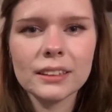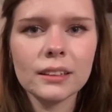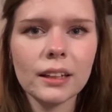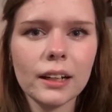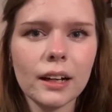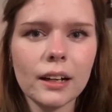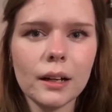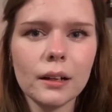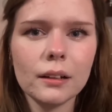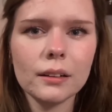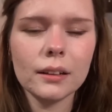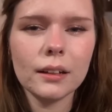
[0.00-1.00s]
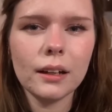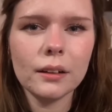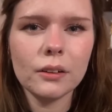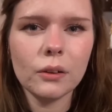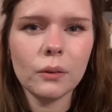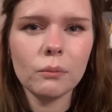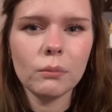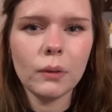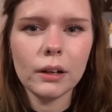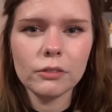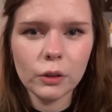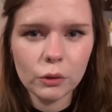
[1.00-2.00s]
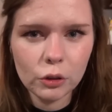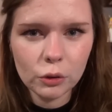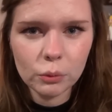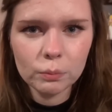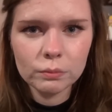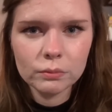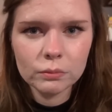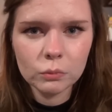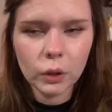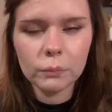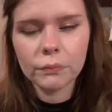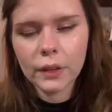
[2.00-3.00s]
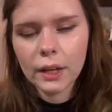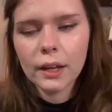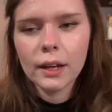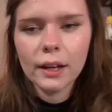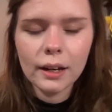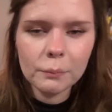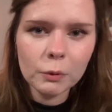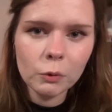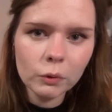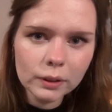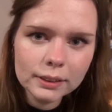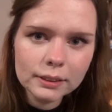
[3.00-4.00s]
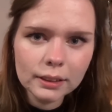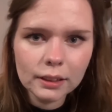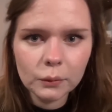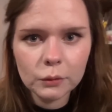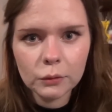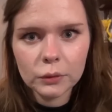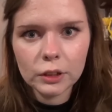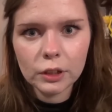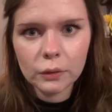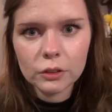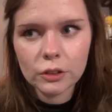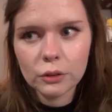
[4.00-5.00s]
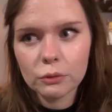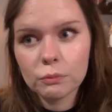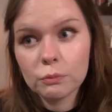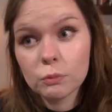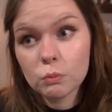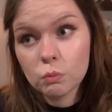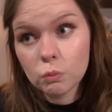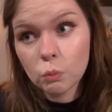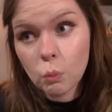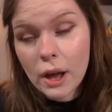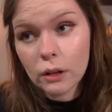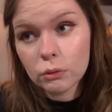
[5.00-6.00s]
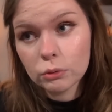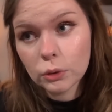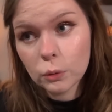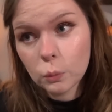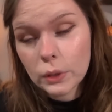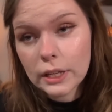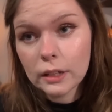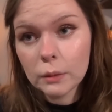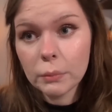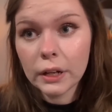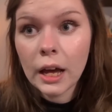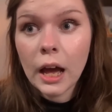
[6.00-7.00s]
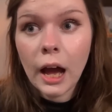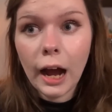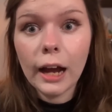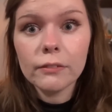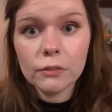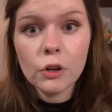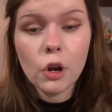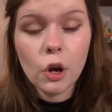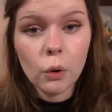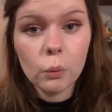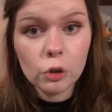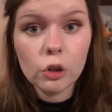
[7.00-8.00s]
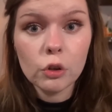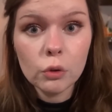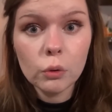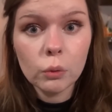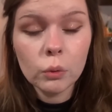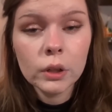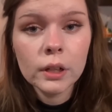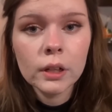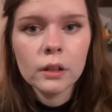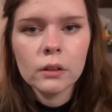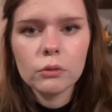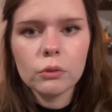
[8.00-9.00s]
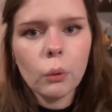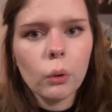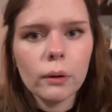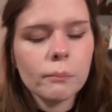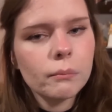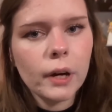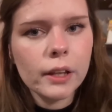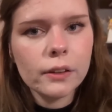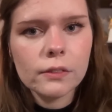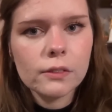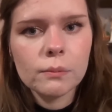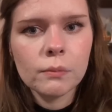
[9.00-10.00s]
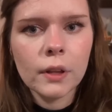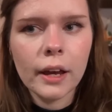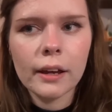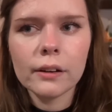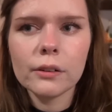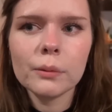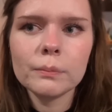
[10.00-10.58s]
I've known you, realistically, we've only known each other well for a week, but I've known you for months, and